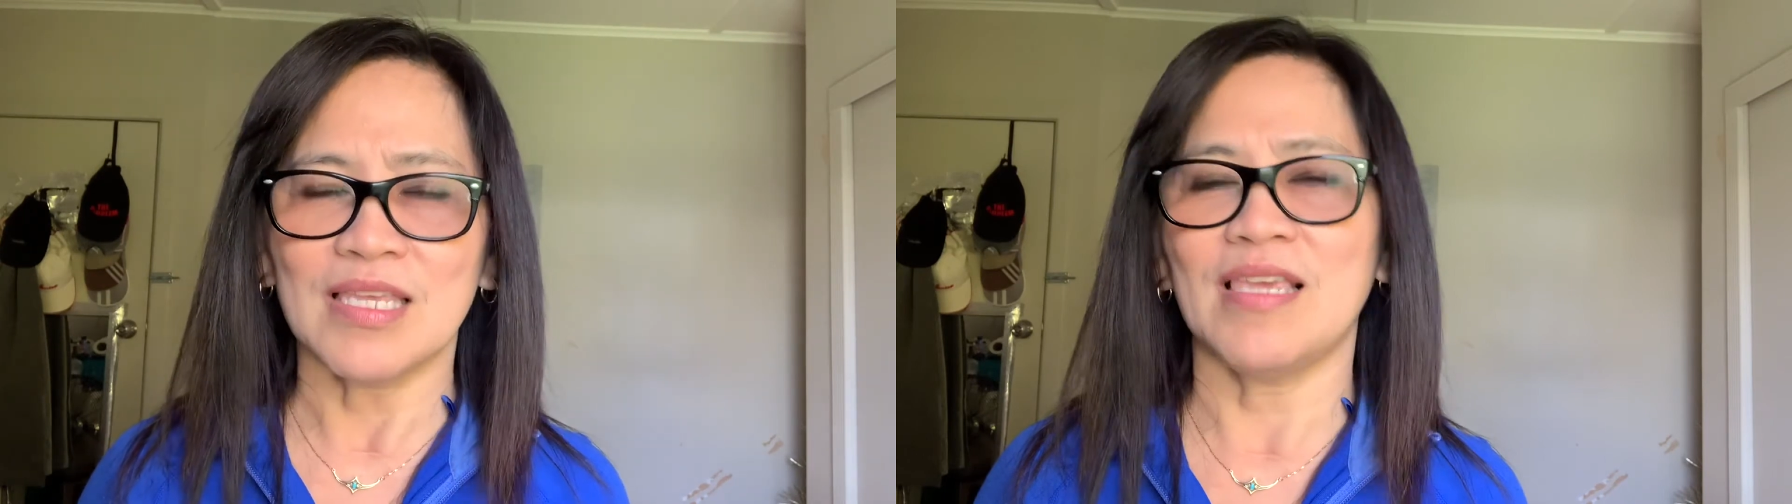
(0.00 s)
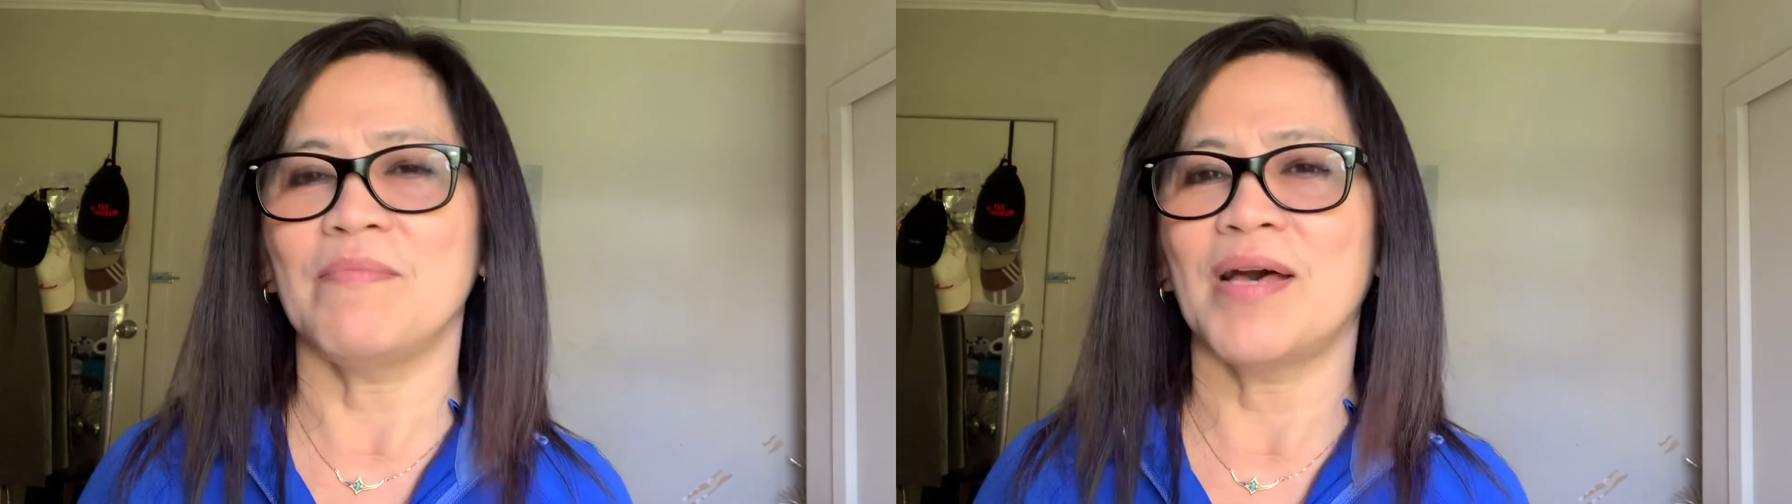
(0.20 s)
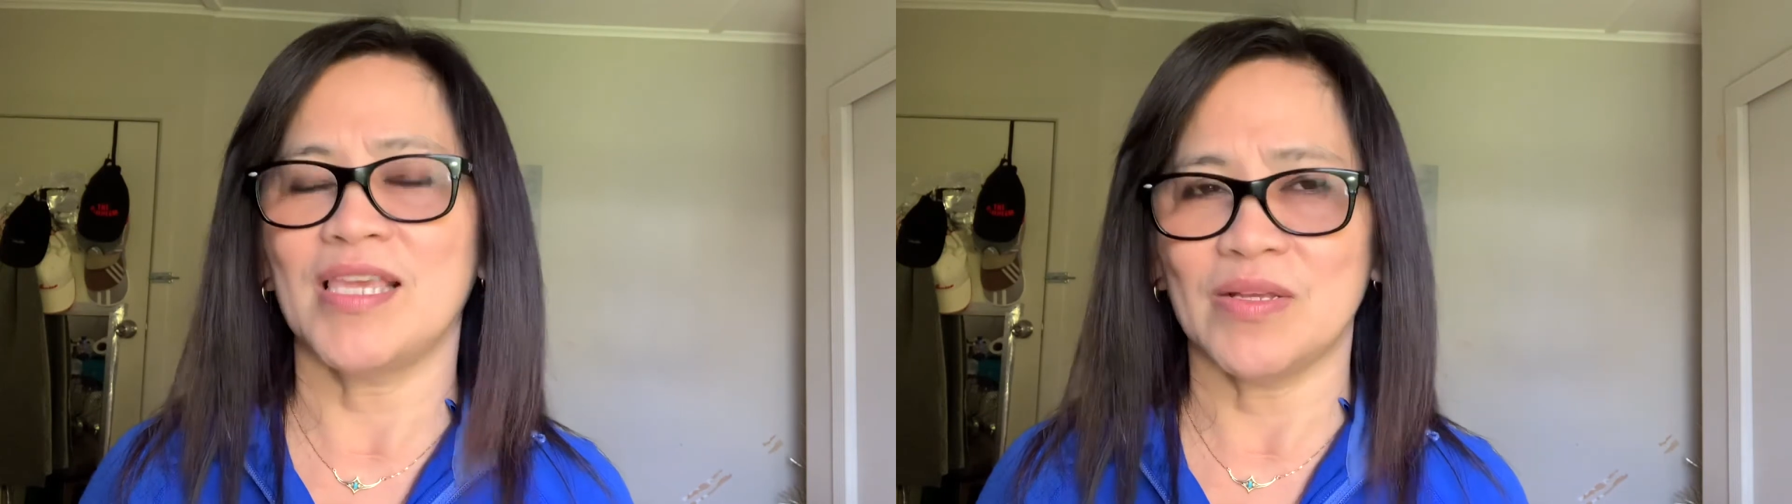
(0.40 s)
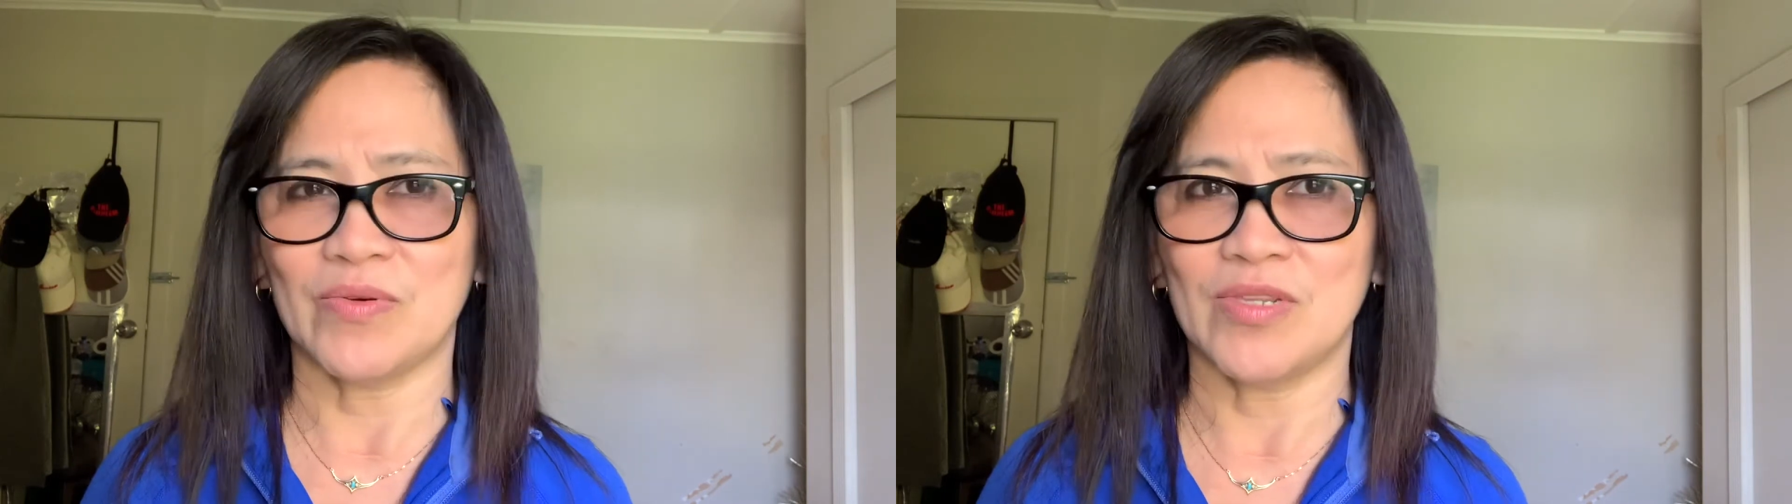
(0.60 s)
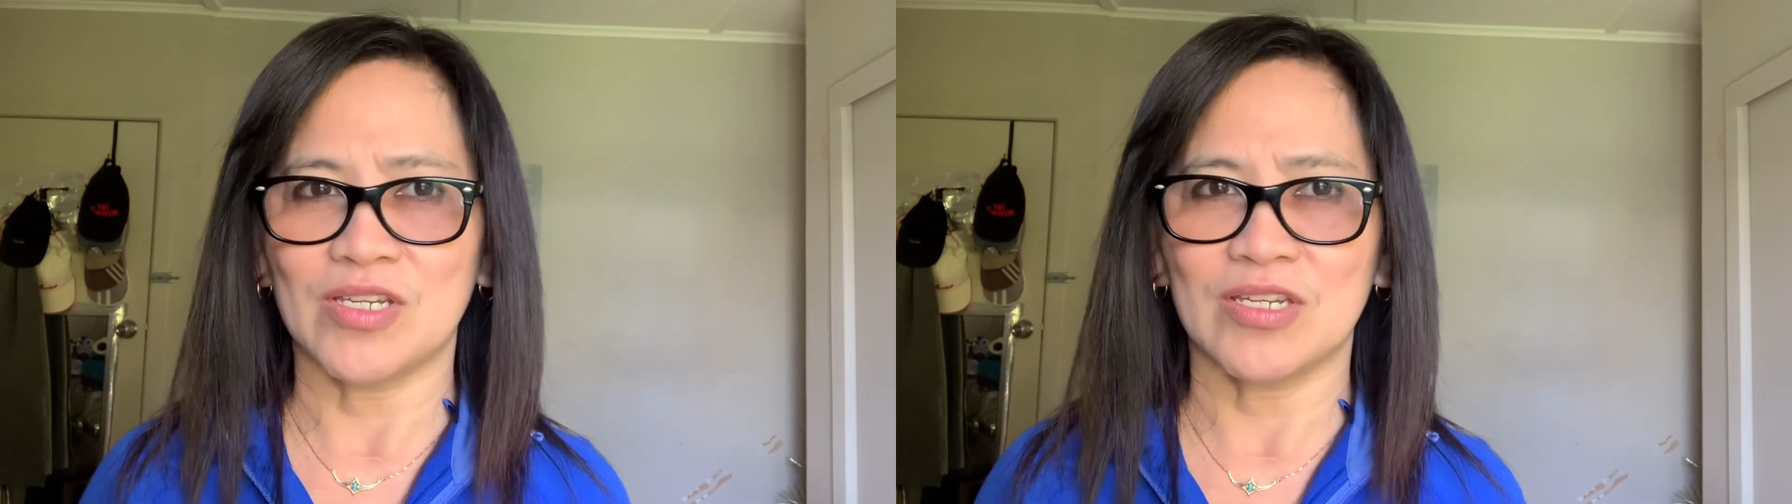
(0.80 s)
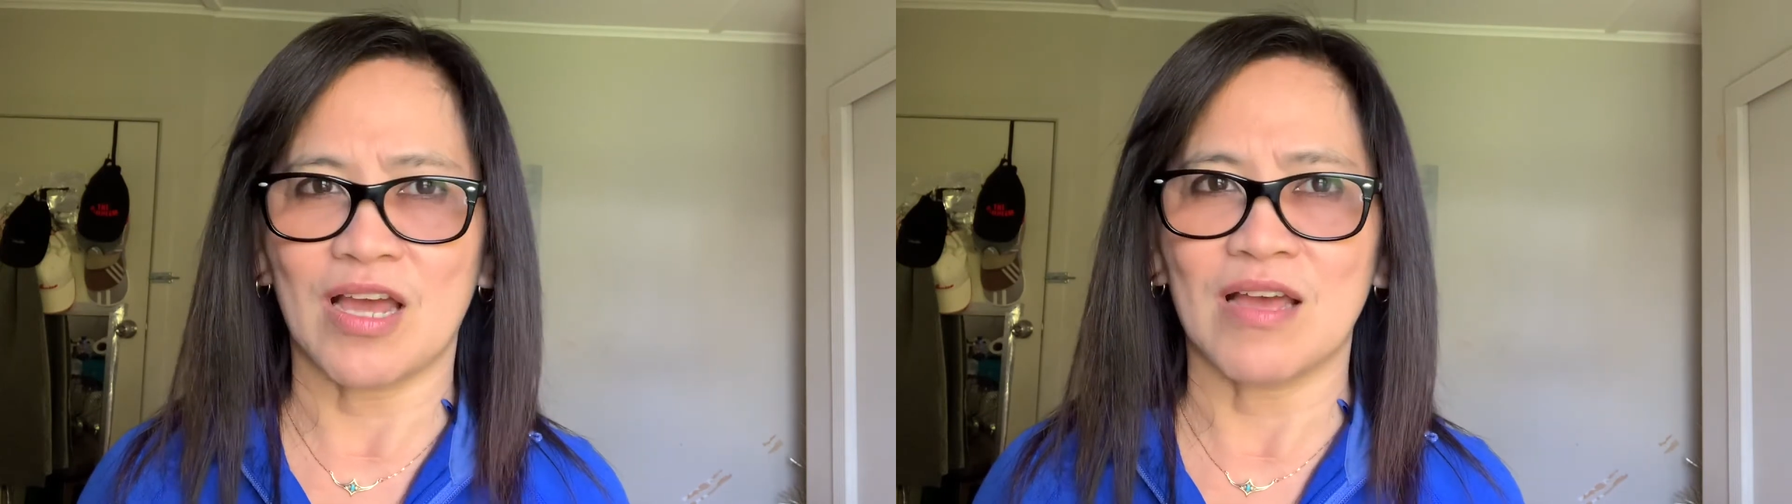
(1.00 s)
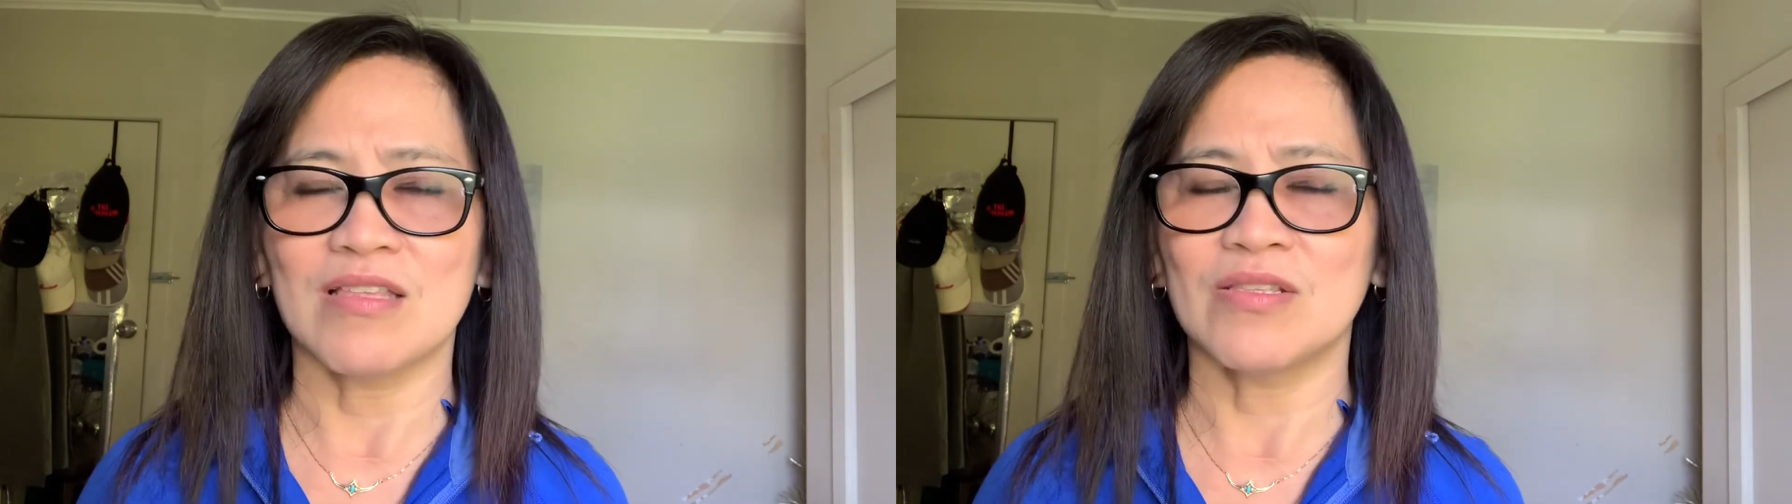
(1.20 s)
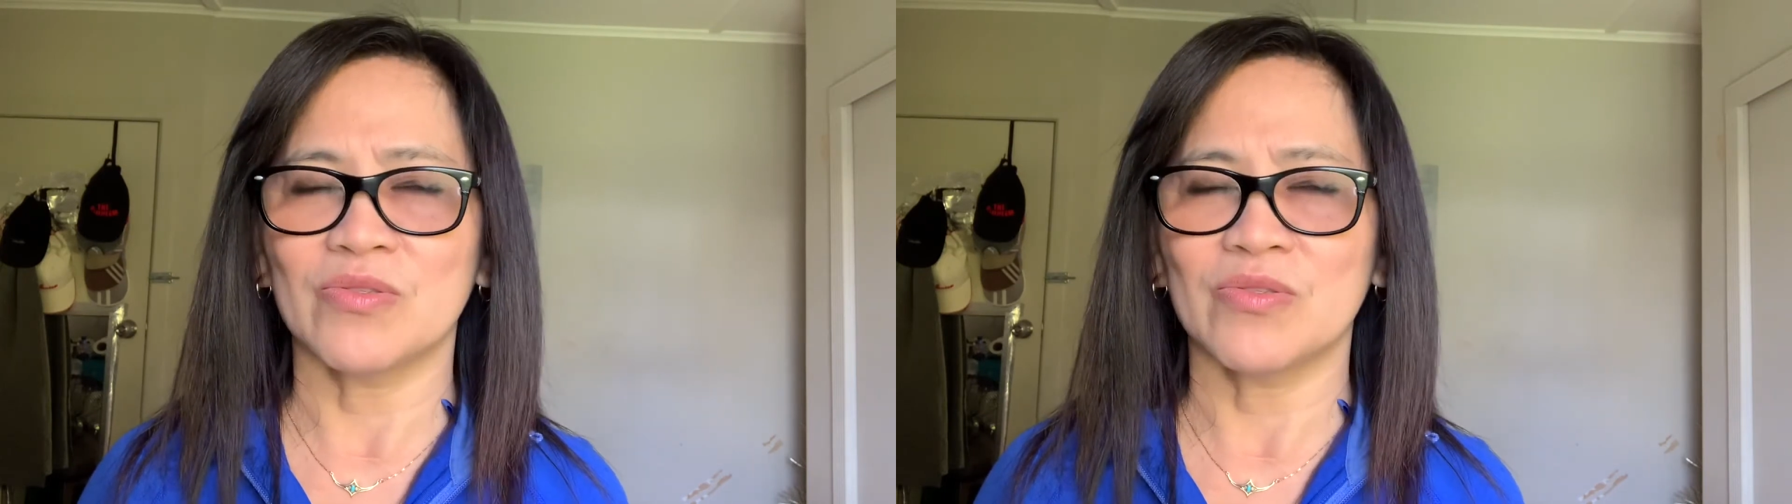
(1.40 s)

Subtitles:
iibahin ko na siya